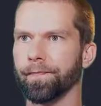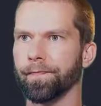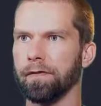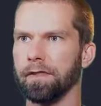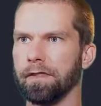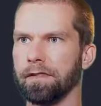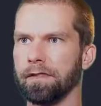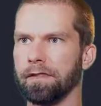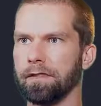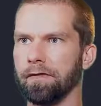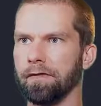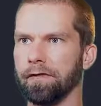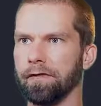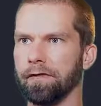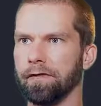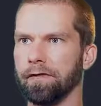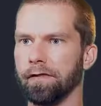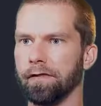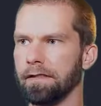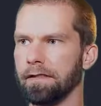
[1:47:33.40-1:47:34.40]
let's get rid
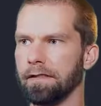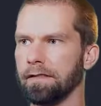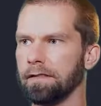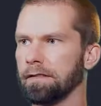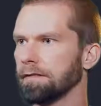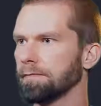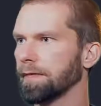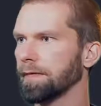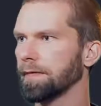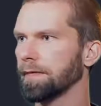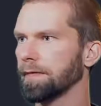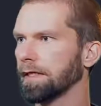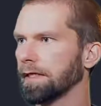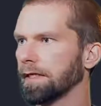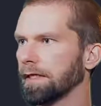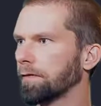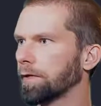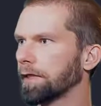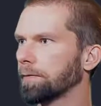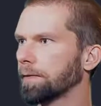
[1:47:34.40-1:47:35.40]
of this. Let's make another
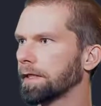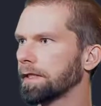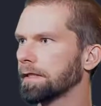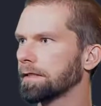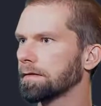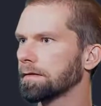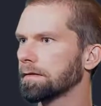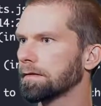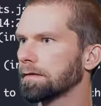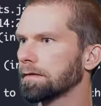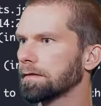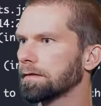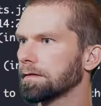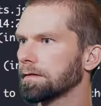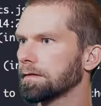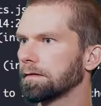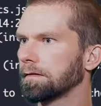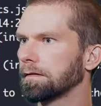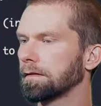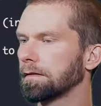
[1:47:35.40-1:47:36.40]
request.
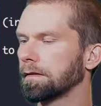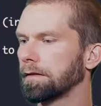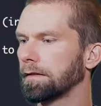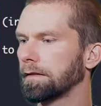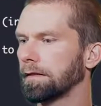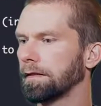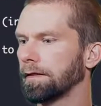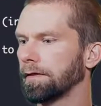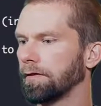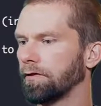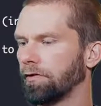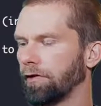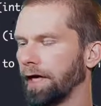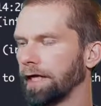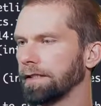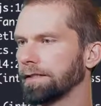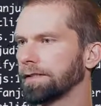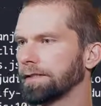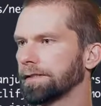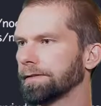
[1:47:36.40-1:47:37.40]

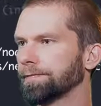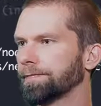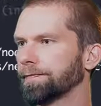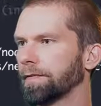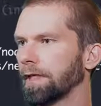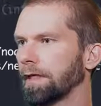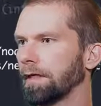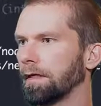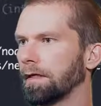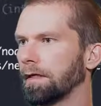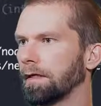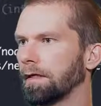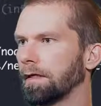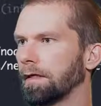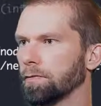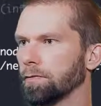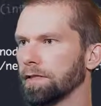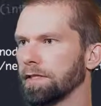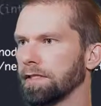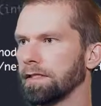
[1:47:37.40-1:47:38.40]
Right.
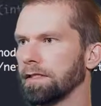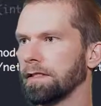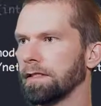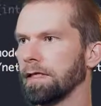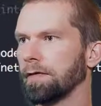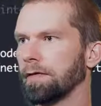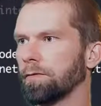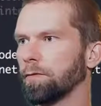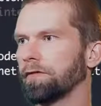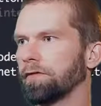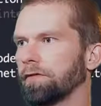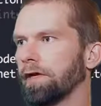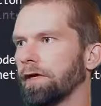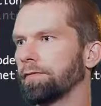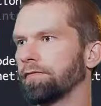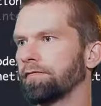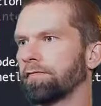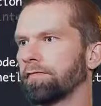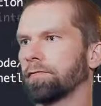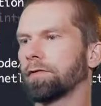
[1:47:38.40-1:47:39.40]
So we see that we're right
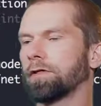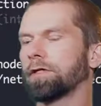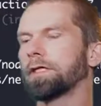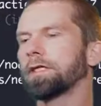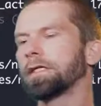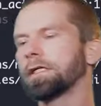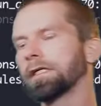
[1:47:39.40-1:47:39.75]
before